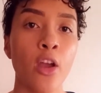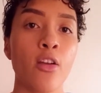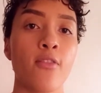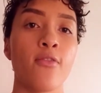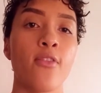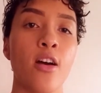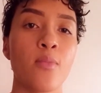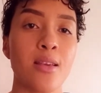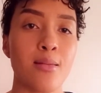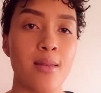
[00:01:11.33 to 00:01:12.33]

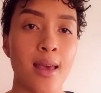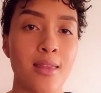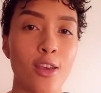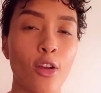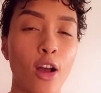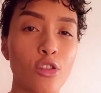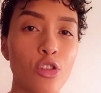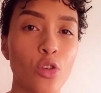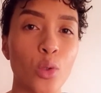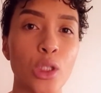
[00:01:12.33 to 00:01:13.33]
confirming that the
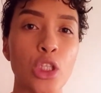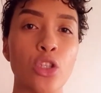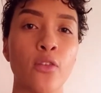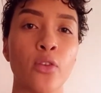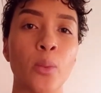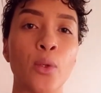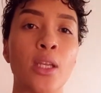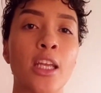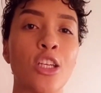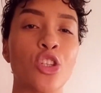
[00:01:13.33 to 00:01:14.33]
consequences of
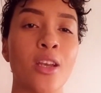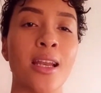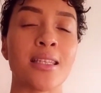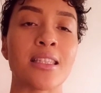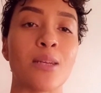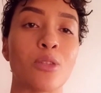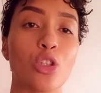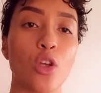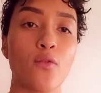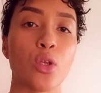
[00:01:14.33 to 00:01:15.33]
repudiation and
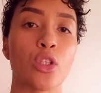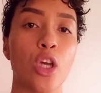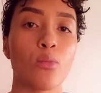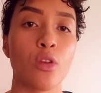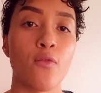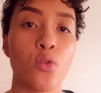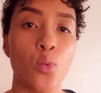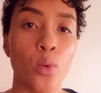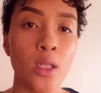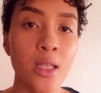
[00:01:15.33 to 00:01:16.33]
acceptance of the terms of the
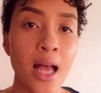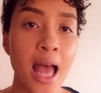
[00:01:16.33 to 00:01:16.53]
will